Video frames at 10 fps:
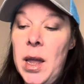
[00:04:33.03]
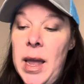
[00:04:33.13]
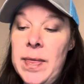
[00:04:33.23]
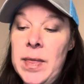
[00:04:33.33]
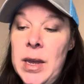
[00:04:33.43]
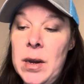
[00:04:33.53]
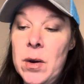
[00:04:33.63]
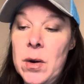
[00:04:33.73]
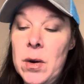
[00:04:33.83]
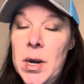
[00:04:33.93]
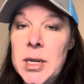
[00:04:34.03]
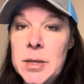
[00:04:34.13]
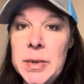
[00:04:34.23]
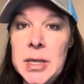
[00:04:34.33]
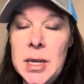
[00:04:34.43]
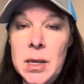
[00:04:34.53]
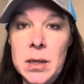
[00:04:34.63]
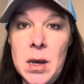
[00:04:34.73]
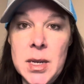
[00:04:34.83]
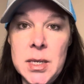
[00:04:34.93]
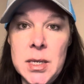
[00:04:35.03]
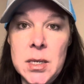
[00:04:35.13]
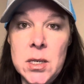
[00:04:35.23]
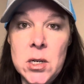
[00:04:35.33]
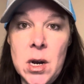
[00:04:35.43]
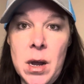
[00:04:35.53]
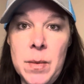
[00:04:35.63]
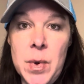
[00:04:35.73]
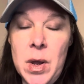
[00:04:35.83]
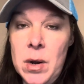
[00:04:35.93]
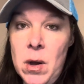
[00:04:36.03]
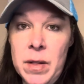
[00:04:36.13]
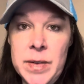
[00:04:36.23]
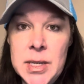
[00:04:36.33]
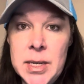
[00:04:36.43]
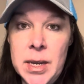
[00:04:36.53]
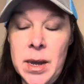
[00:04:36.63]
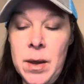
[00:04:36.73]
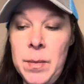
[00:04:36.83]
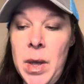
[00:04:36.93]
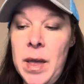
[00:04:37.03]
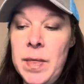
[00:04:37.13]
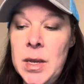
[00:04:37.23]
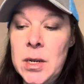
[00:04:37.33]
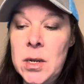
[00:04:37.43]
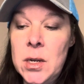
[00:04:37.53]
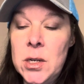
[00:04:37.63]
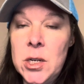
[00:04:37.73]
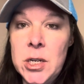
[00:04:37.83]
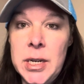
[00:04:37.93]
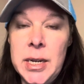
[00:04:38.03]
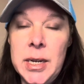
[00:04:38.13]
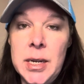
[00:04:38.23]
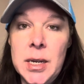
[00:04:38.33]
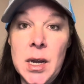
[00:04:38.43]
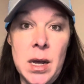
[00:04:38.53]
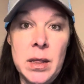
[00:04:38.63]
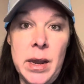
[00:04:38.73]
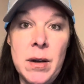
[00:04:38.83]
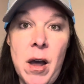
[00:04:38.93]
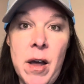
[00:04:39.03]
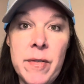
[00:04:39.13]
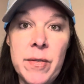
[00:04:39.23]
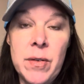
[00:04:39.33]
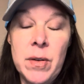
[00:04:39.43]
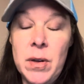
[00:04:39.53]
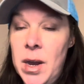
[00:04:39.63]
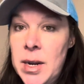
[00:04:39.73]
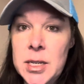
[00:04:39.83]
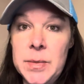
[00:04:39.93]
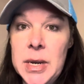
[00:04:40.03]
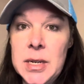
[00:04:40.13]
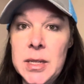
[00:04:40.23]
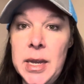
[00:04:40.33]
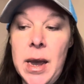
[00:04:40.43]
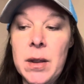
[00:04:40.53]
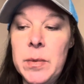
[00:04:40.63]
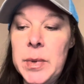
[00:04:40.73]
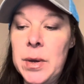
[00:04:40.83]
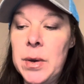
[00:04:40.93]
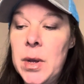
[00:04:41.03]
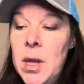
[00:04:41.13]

And then her husband lo- lost his job and all of his income. And then she got laid off unexpectedly out of the blue.